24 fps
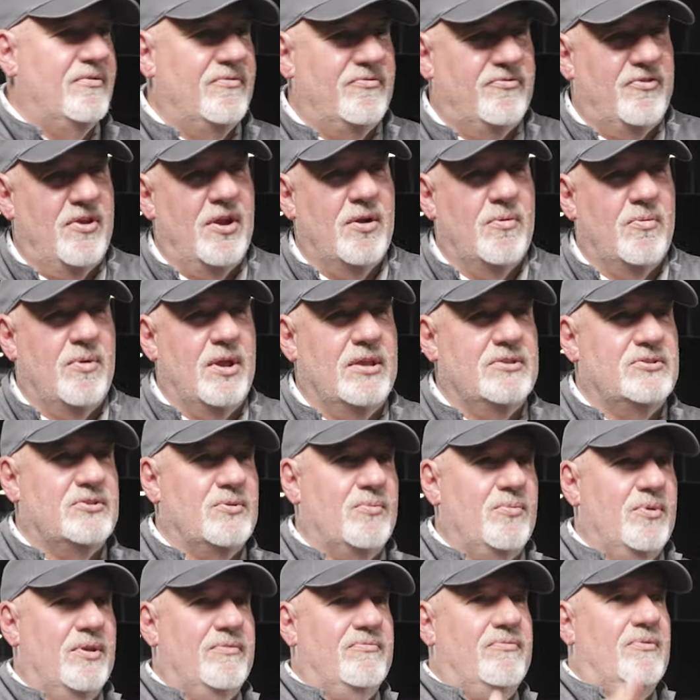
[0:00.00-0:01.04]
the fairway. So
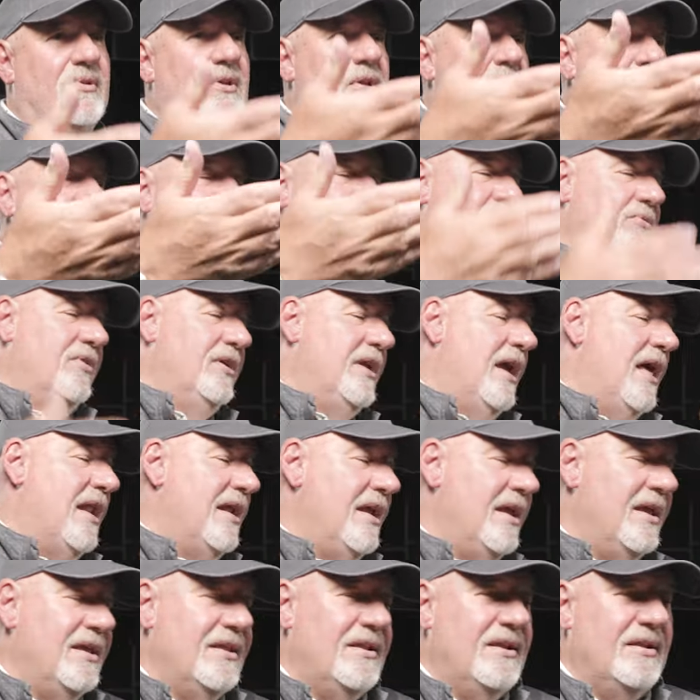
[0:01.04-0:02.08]
exactly. We, we got to
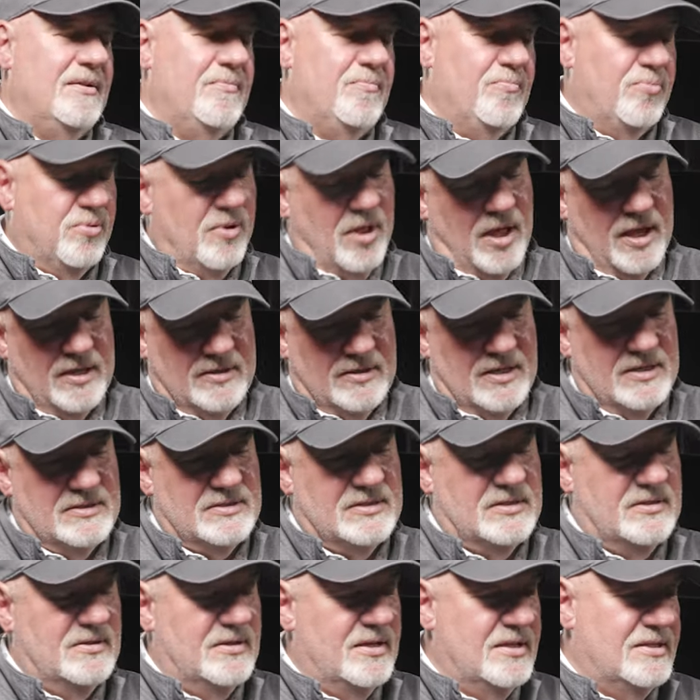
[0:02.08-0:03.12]
hit it and play.
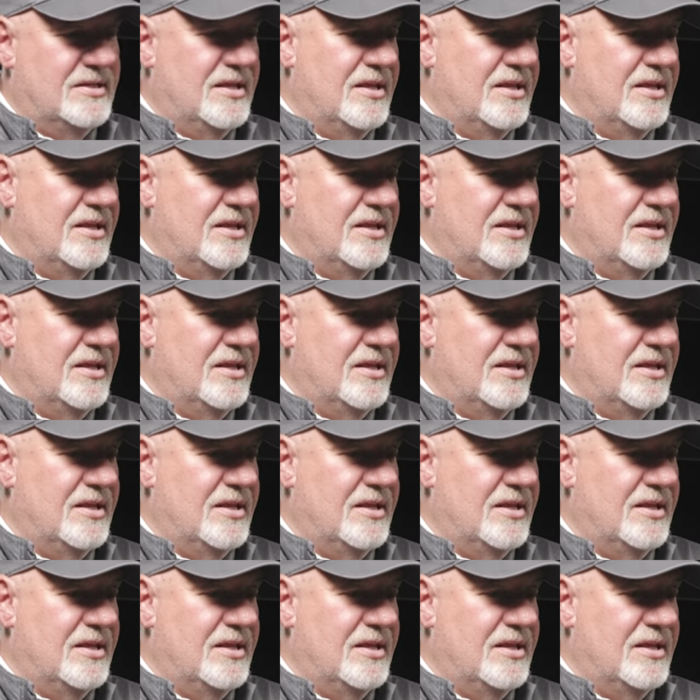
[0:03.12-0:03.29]
Let's let's